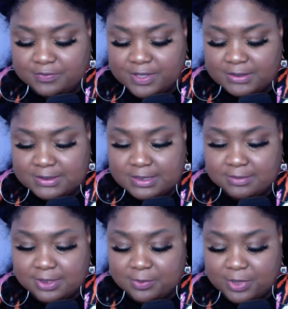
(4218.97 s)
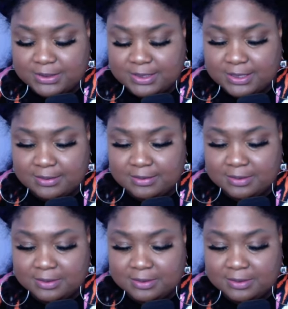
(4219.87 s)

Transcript: felt something with it.